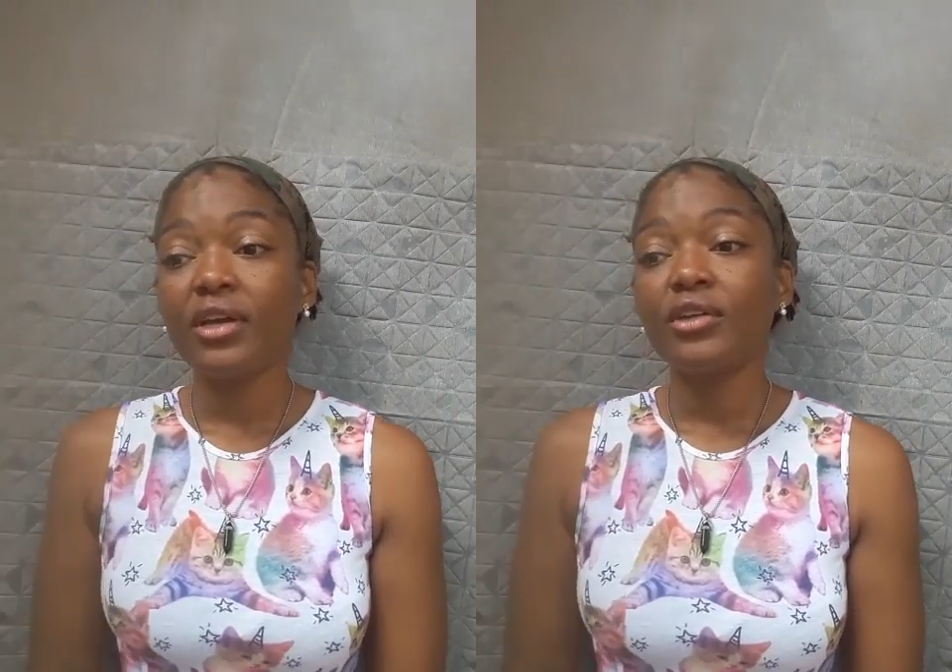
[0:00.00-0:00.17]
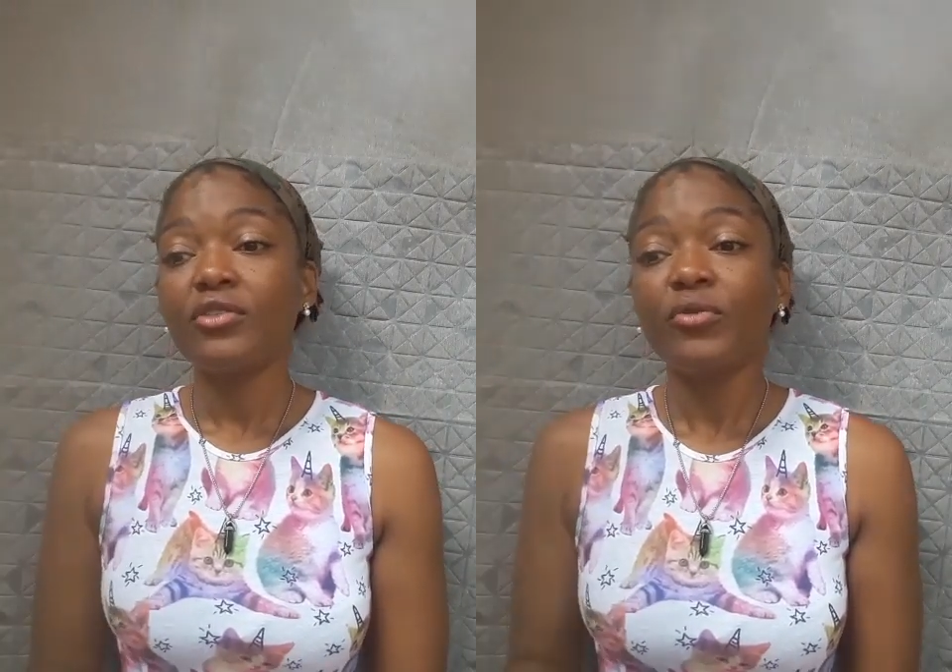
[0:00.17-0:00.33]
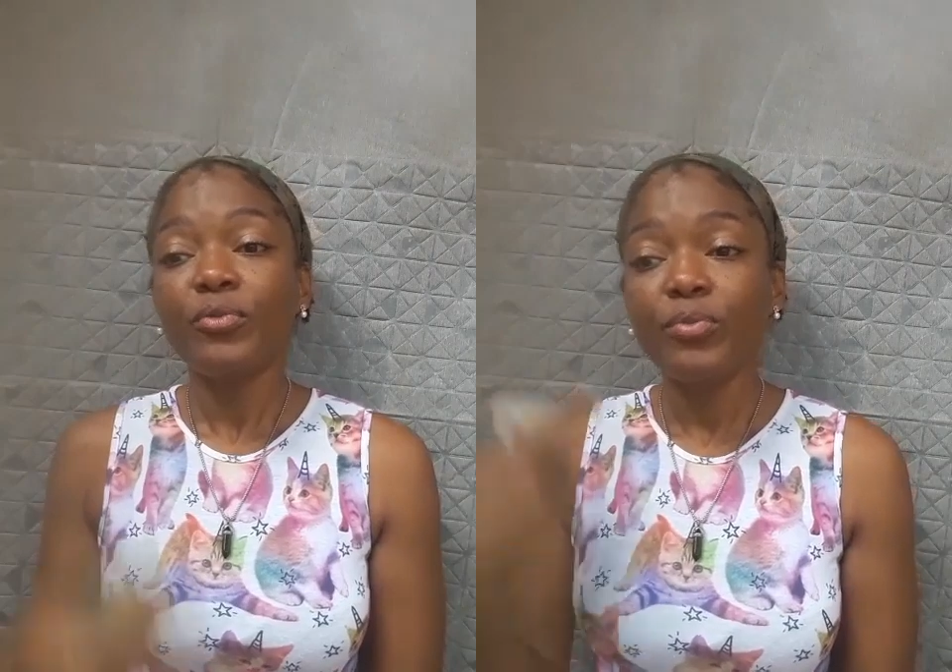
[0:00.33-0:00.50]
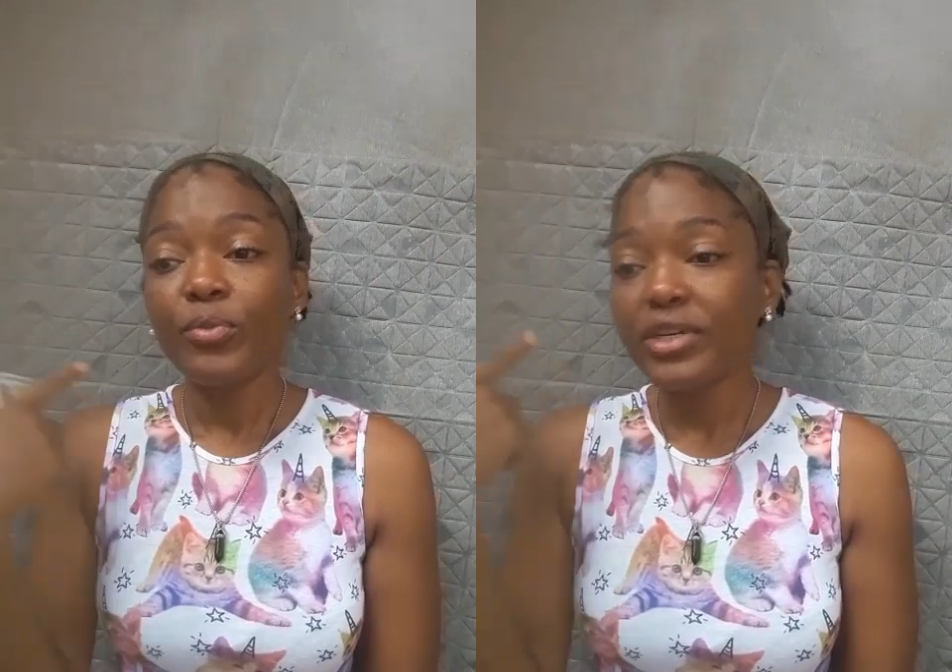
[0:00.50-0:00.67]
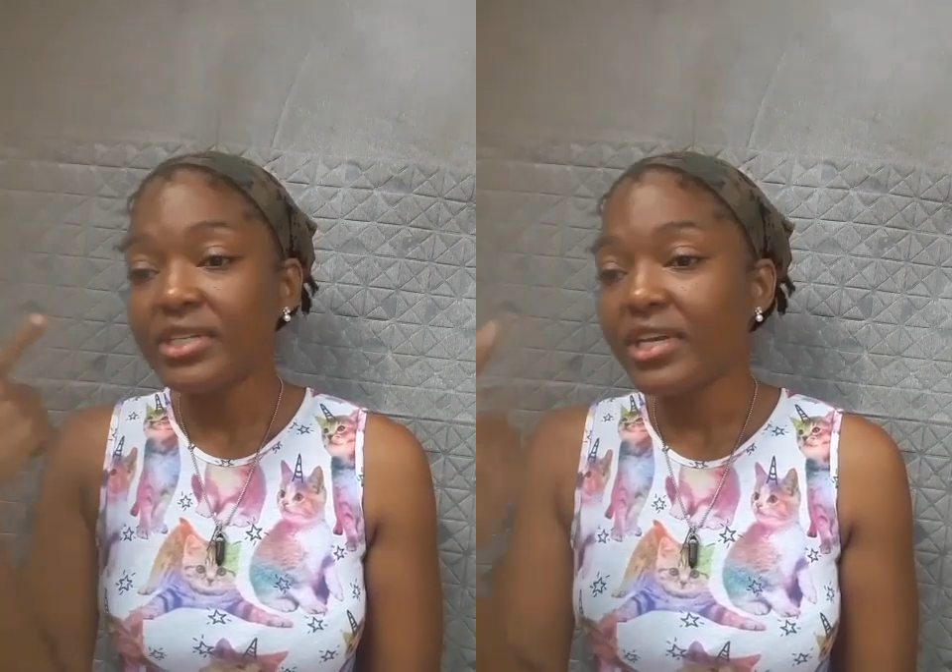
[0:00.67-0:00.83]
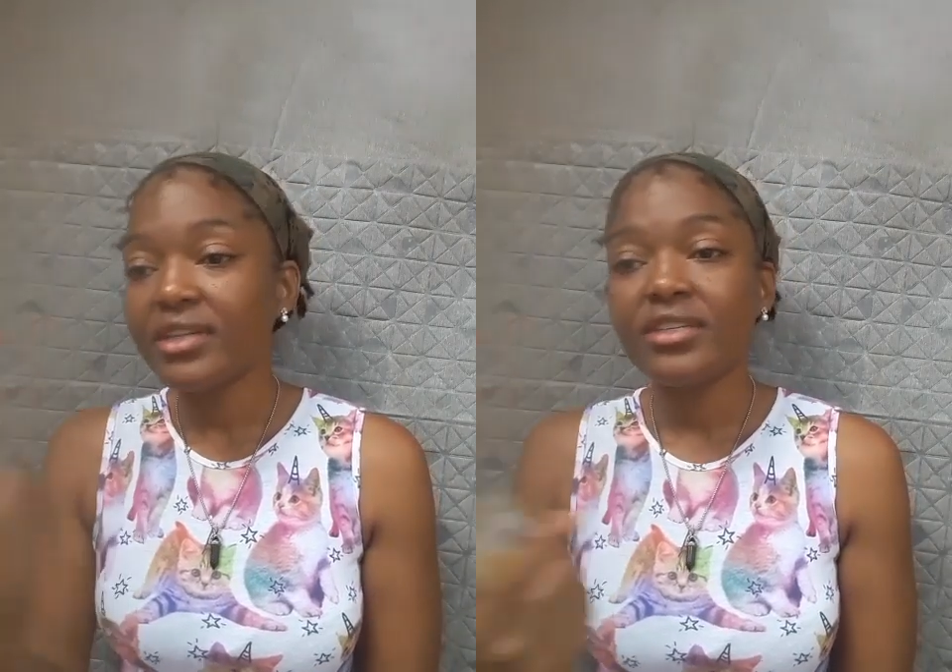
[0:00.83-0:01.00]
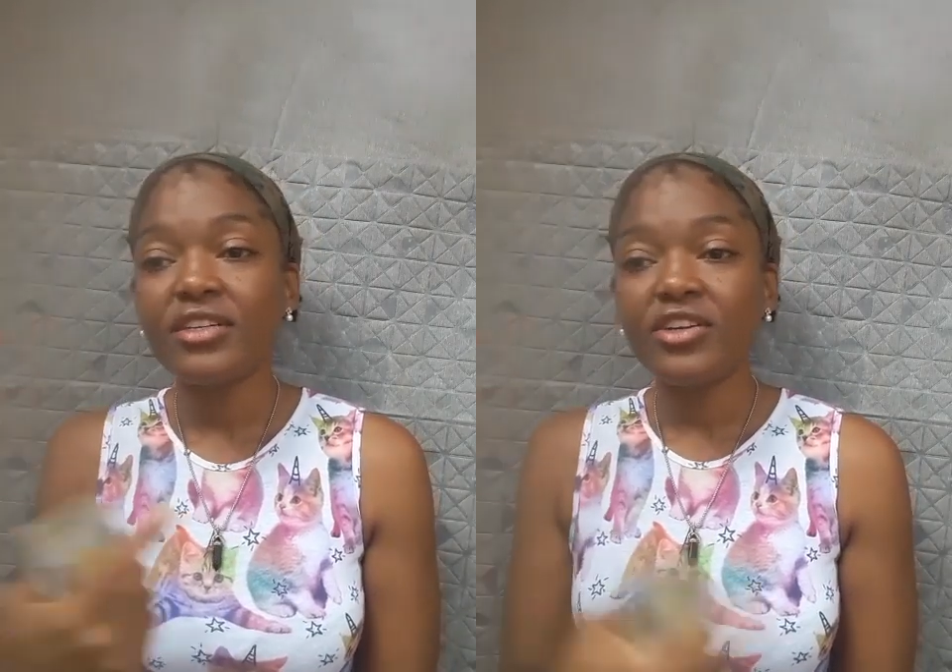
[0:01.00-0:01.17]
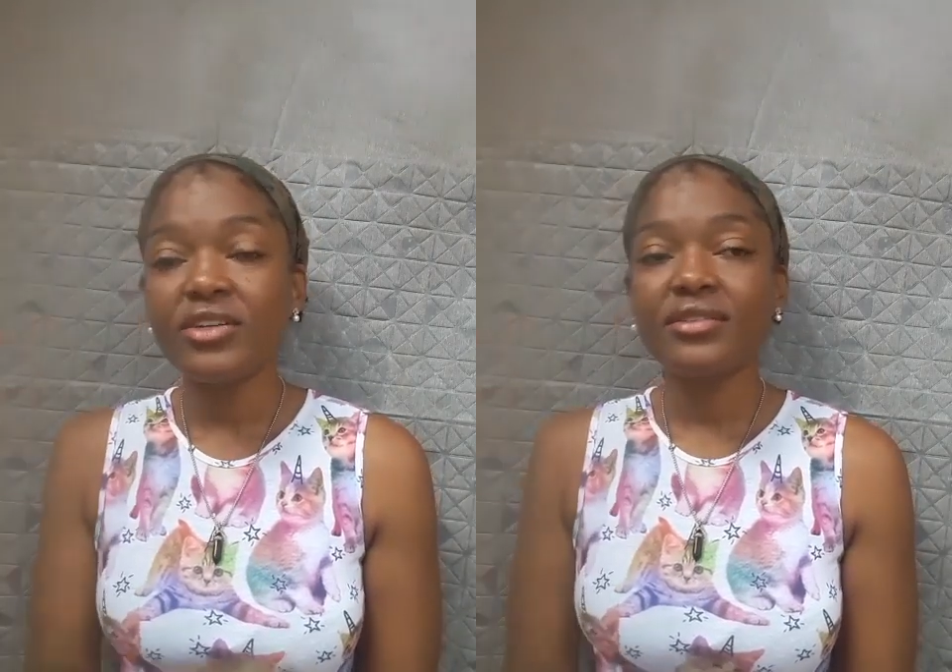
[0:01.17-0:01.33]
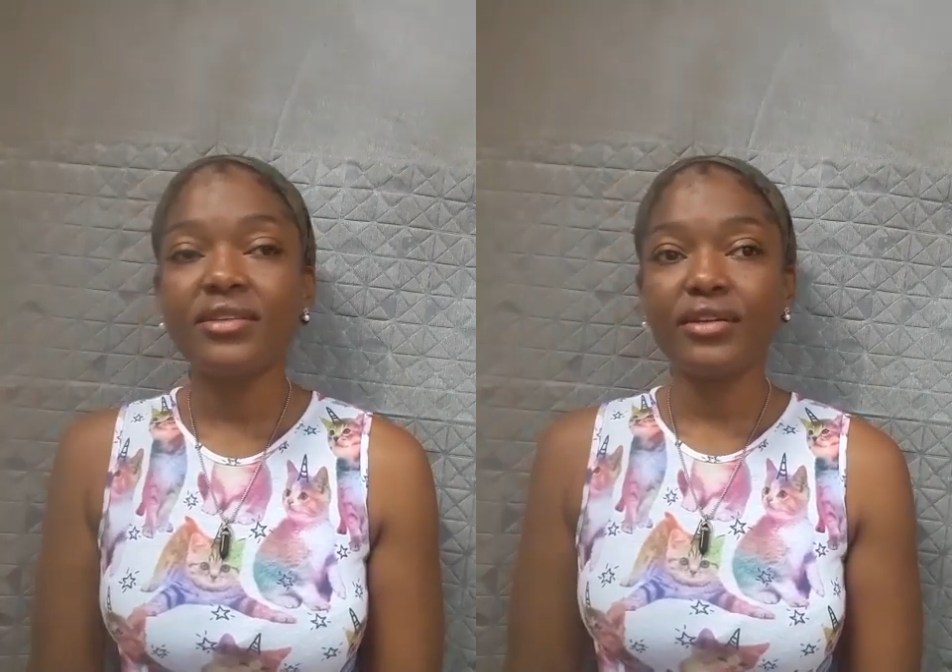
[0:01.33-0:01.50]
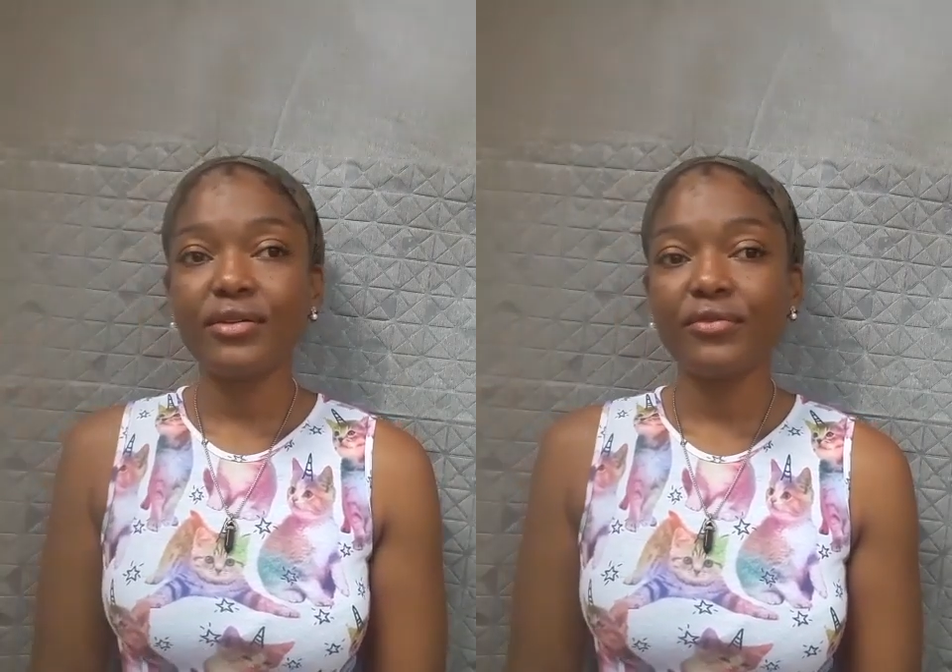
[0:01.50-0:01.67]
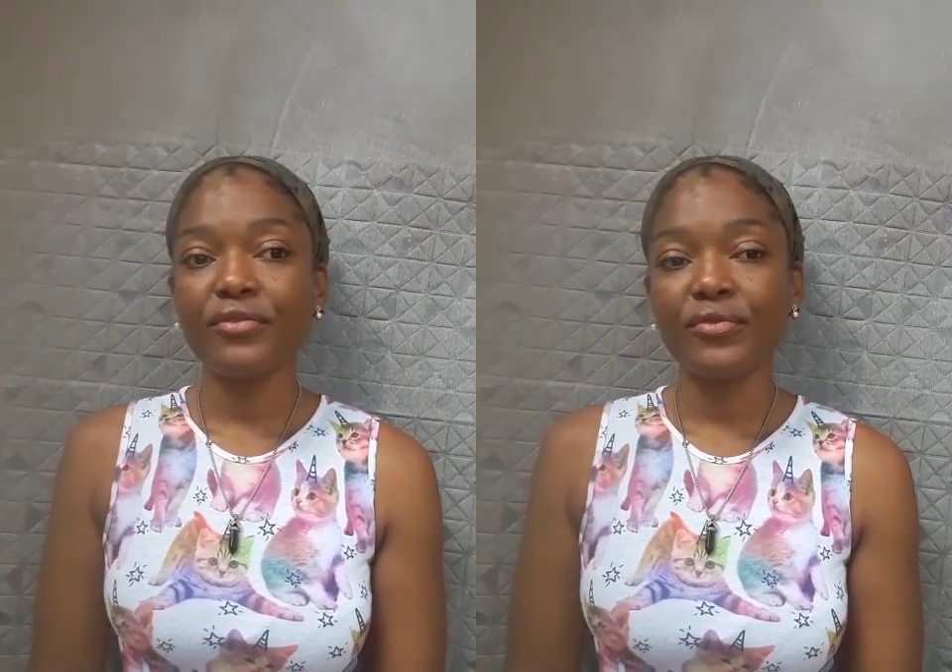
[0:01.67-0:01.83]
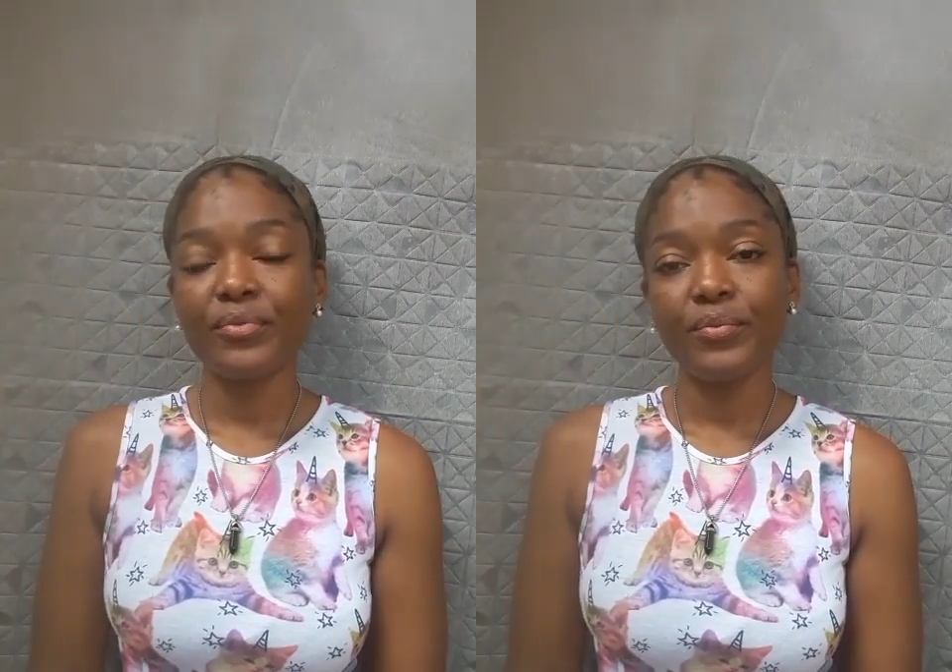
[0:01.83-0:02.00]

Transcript: You've protected yourself.